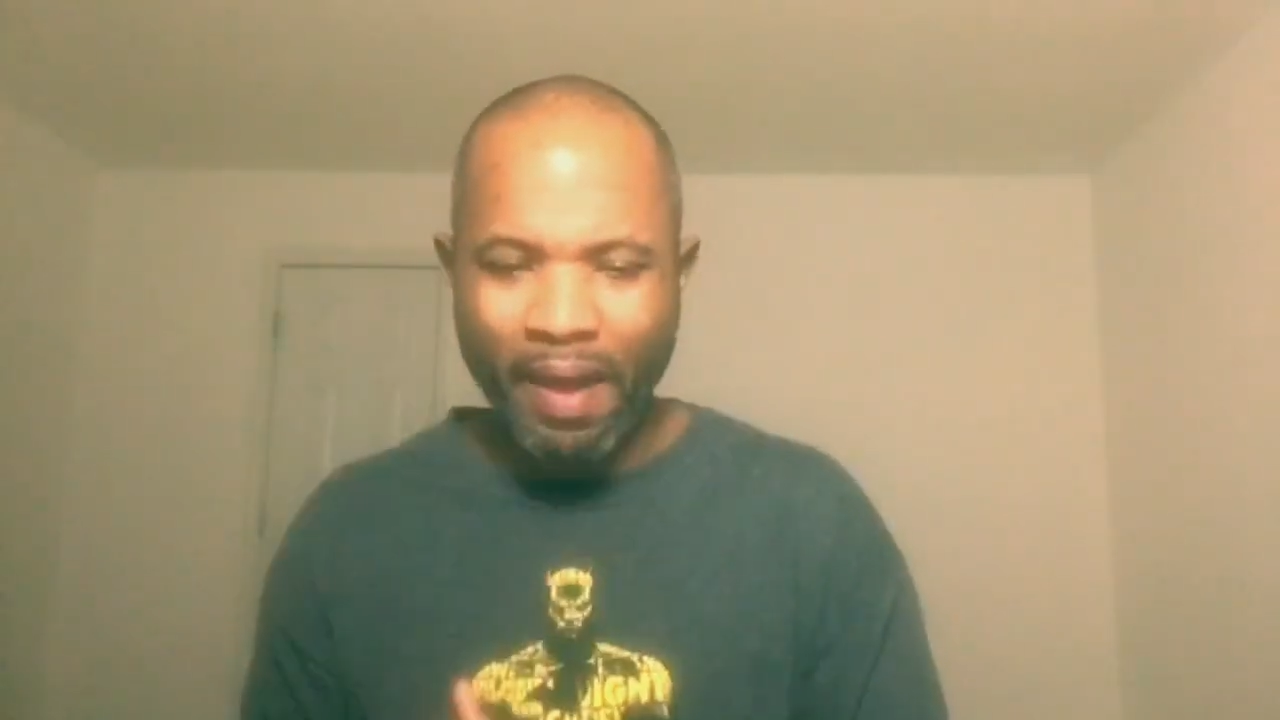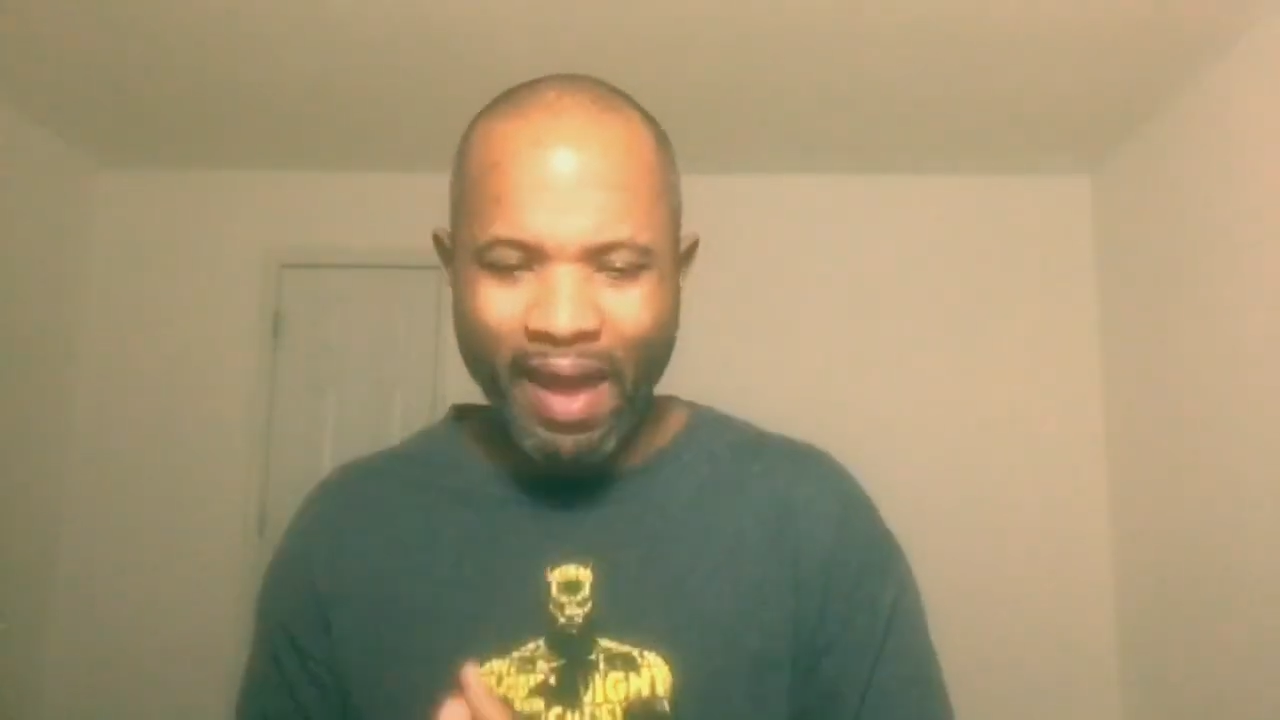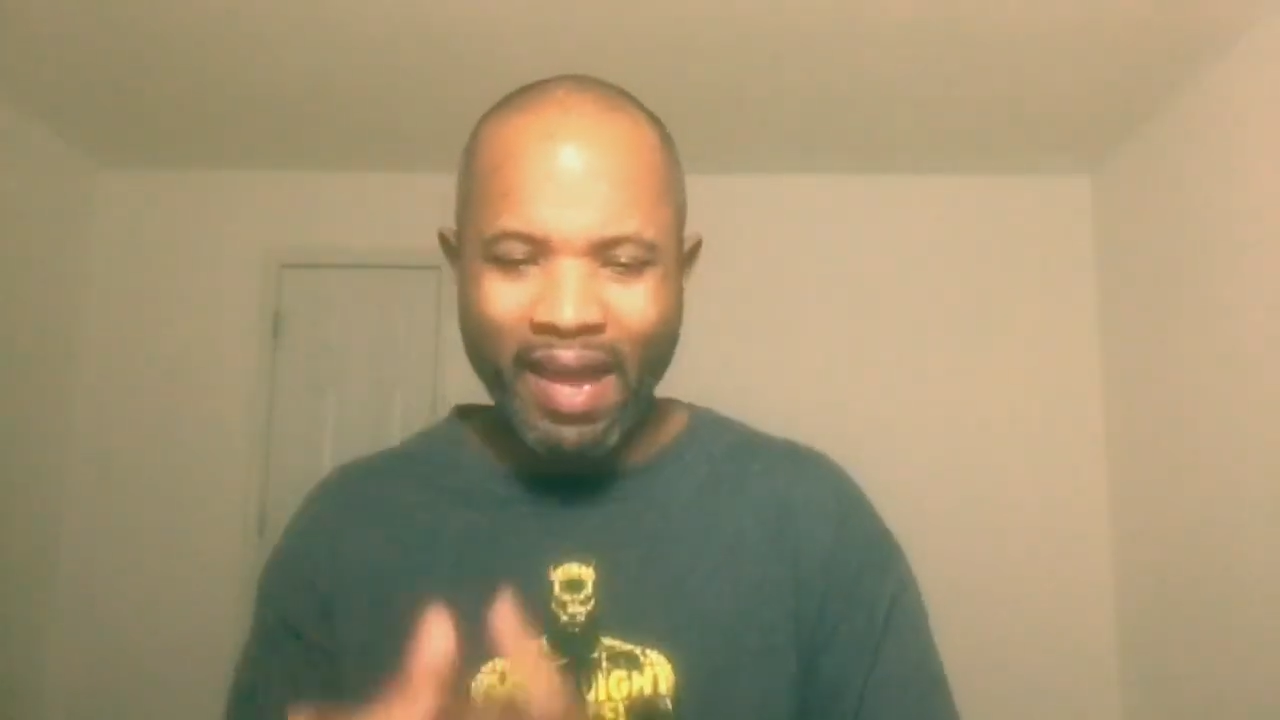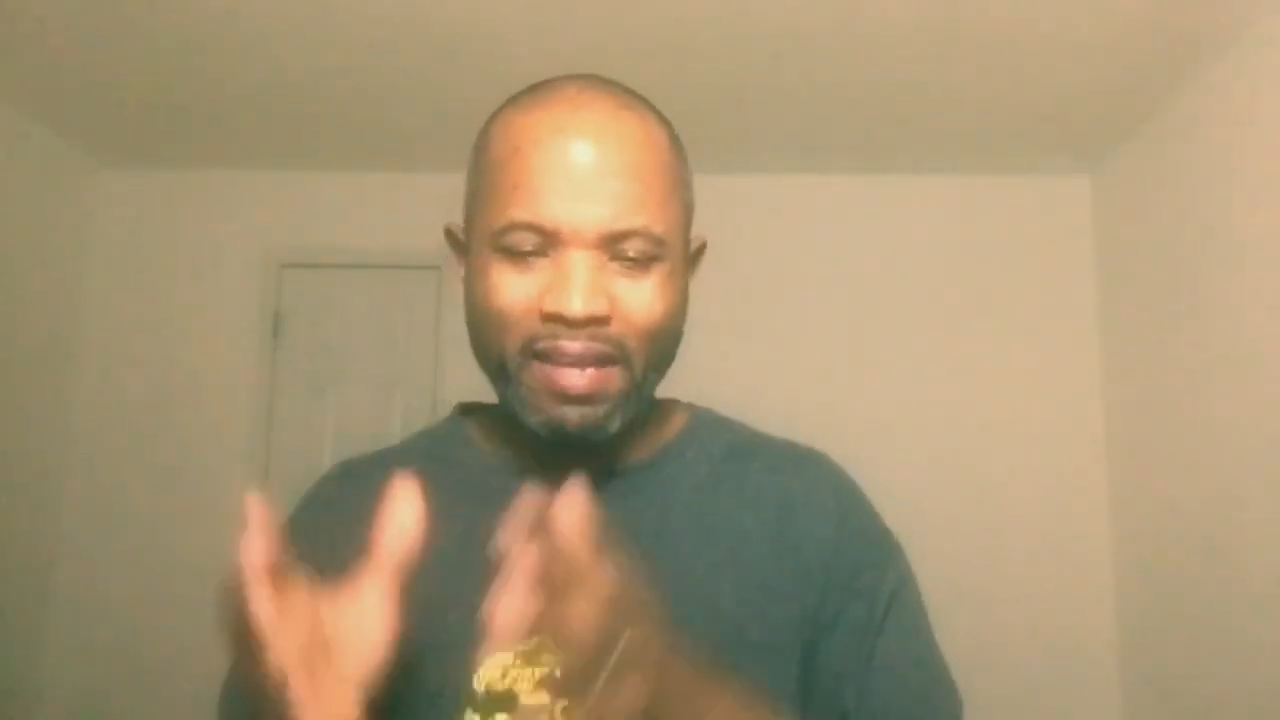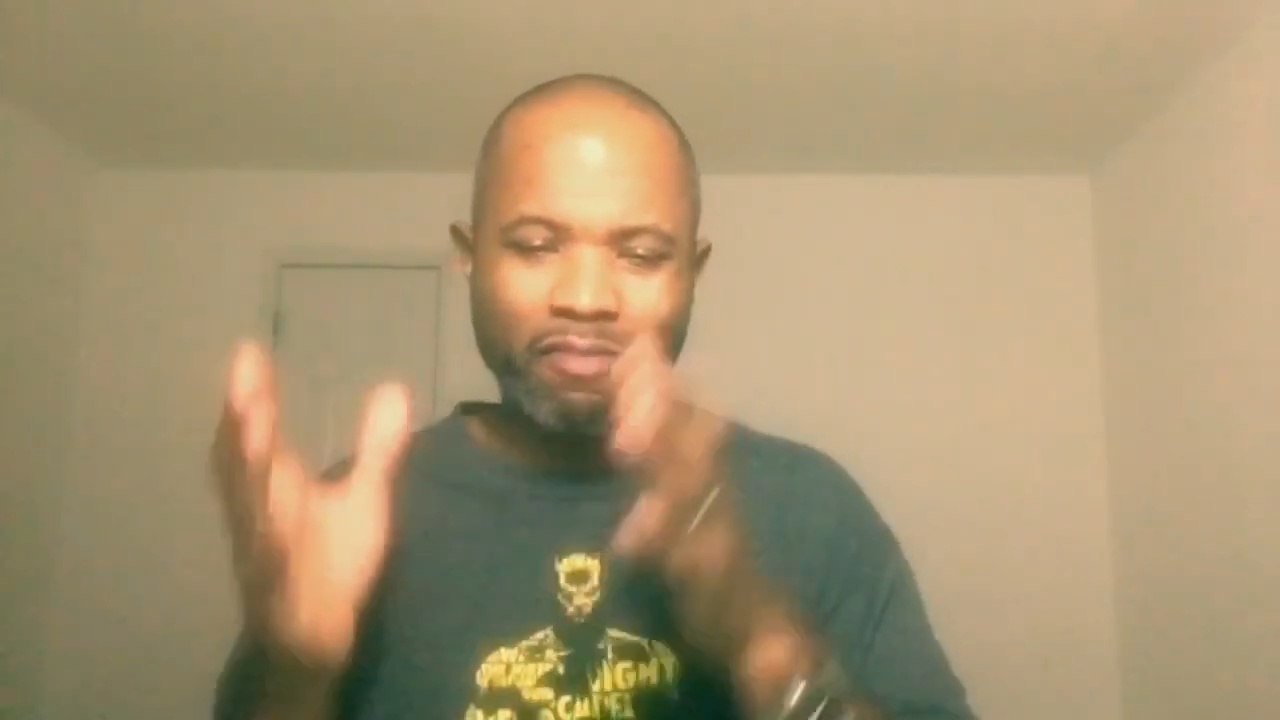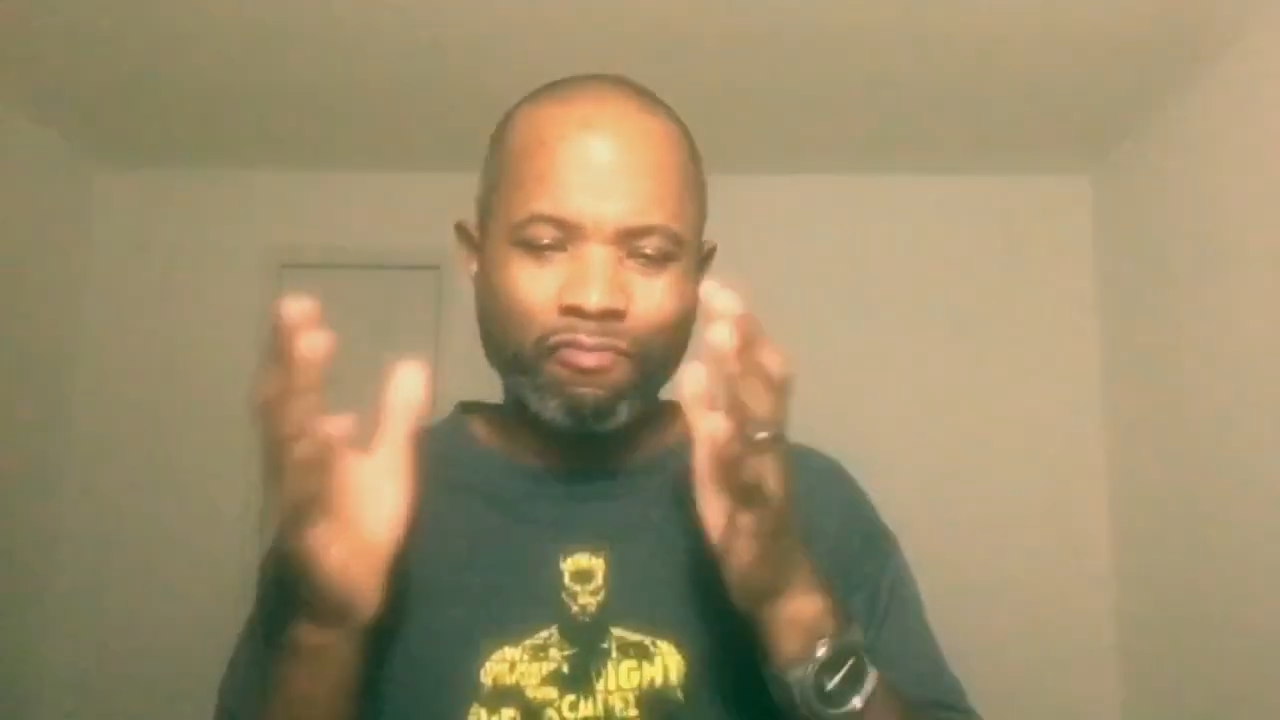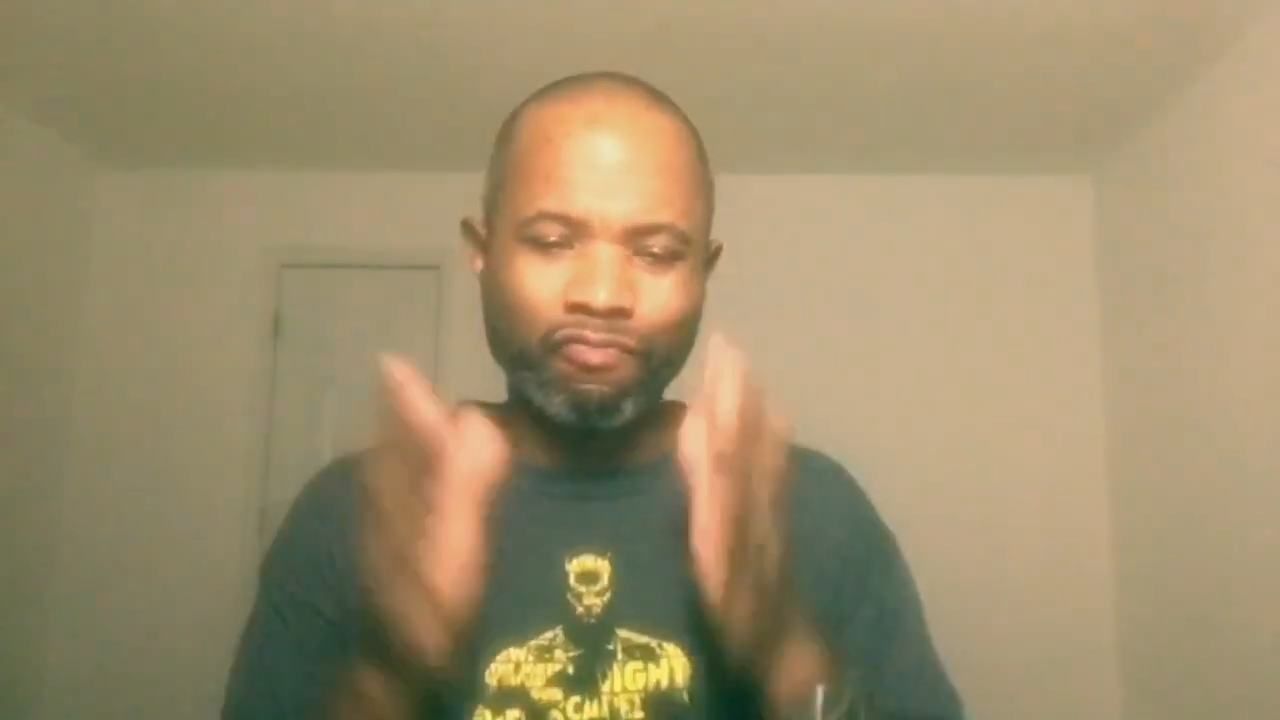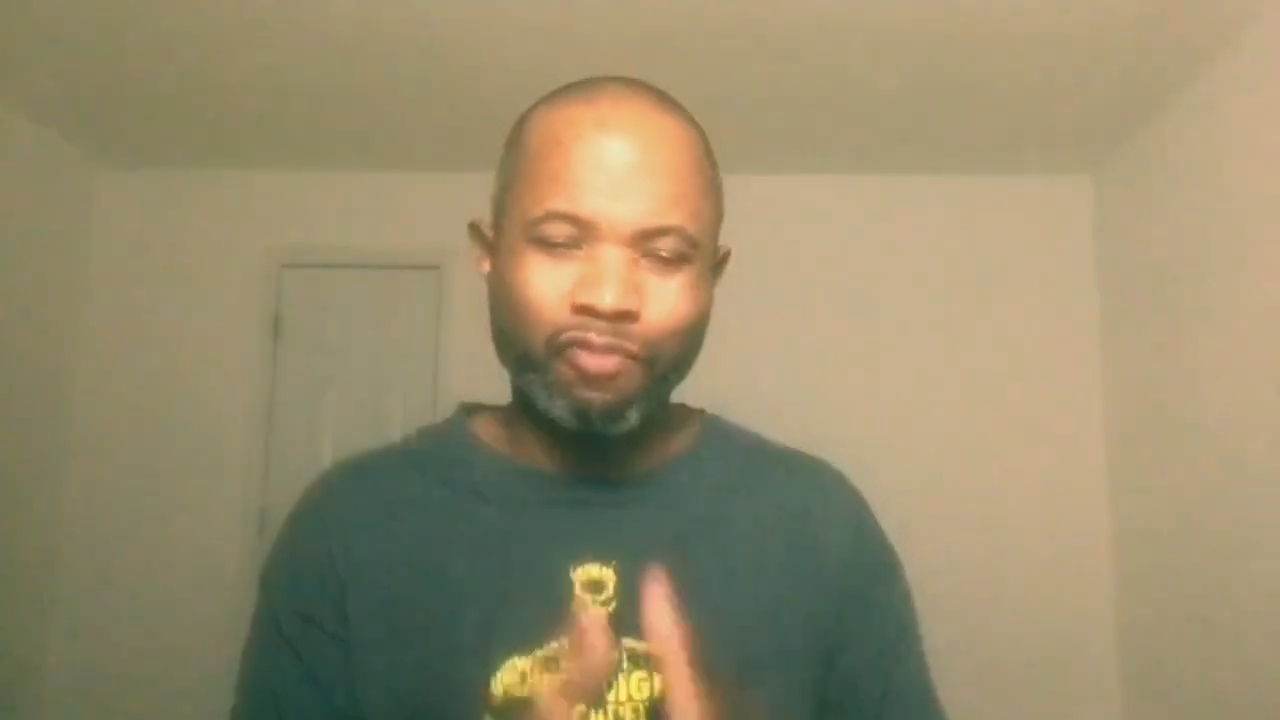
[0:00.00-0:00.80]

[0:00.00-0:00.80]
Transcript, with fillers: paid